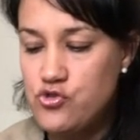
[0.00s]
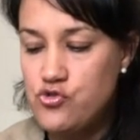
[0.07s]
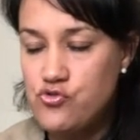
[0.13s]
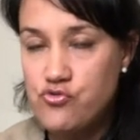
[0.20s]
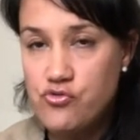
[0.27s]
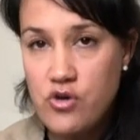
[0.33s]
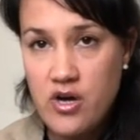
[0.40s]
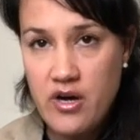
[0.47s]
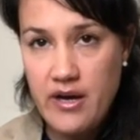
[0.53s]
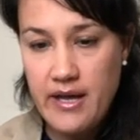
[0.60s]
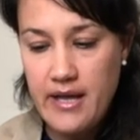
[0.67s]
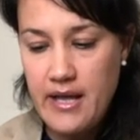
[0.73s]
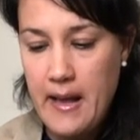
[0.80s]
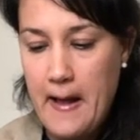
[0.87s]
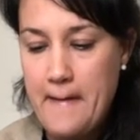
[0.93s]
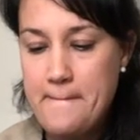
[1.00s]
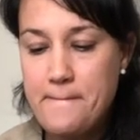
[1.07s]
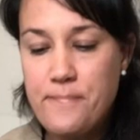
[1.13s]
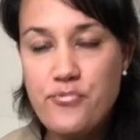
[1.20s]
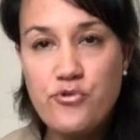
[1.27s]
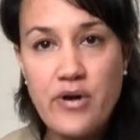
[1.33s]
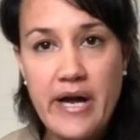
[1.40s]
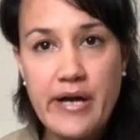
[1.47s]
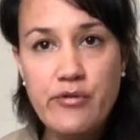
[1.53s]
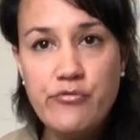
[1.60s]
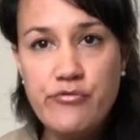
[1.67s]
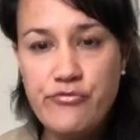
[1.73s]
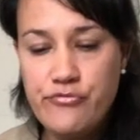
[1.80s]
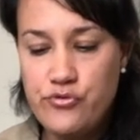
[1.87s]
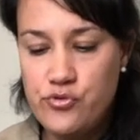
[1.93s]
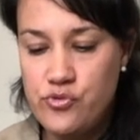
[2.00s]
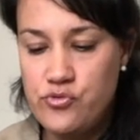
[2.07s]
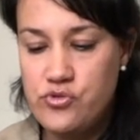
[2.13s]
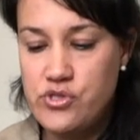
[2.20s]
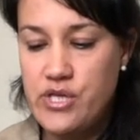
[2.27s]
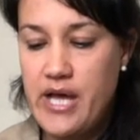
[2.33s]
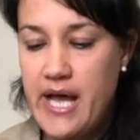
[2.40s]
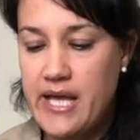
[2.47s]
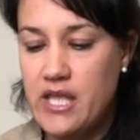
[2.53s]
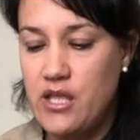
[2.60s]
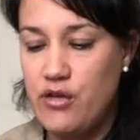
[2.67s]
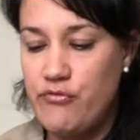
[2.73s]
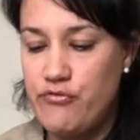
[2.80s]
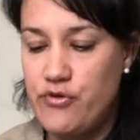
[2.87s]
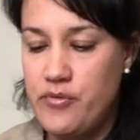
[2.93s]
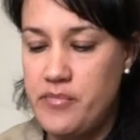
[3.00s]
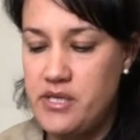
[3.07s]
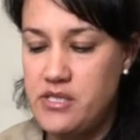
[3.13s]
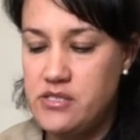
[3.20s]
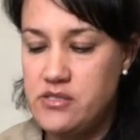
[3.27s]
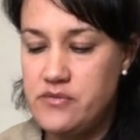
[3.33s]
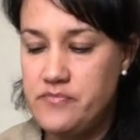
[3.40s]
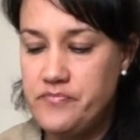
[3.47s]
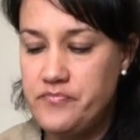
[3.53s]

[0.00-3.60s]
dry brown fruit hanging from it.